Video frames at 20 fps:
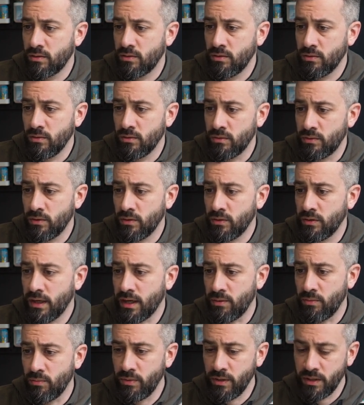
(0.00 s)
Cool, so
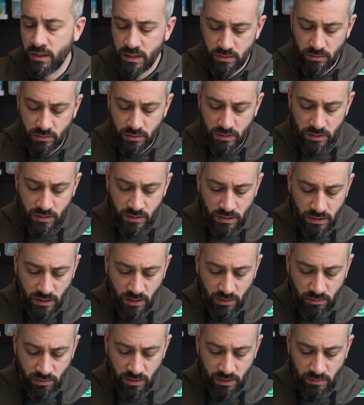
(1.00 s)
now we need to insert
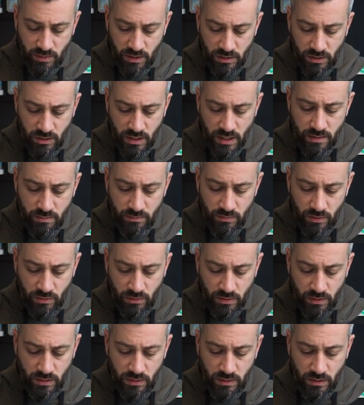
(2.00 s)
our image name. So
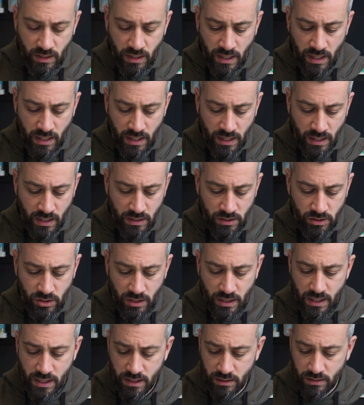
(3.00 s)
is
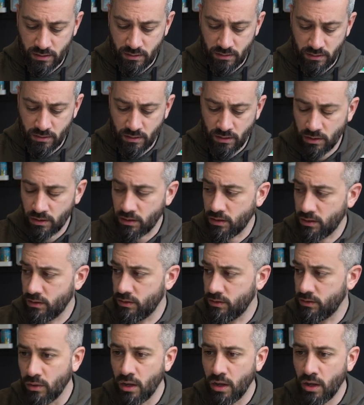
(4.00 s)
Nginx
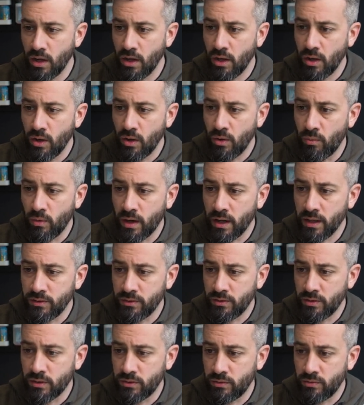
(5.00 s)
colon one
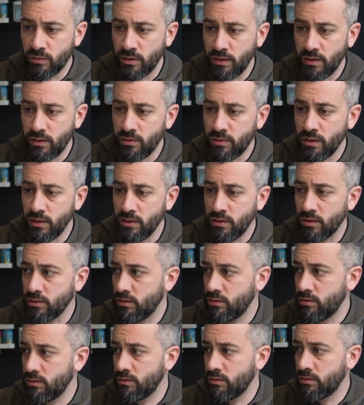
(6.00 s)
point twenty-three
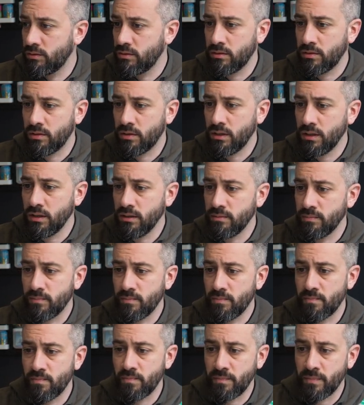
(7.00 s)
point three,
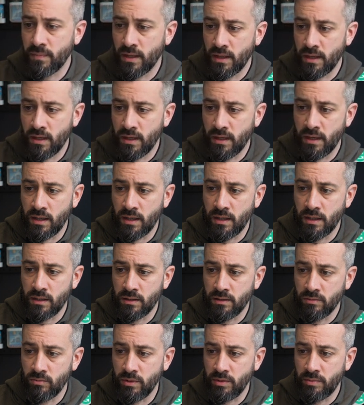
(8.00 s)
and
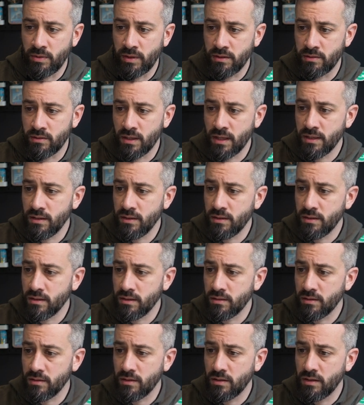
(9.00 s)
we press enter.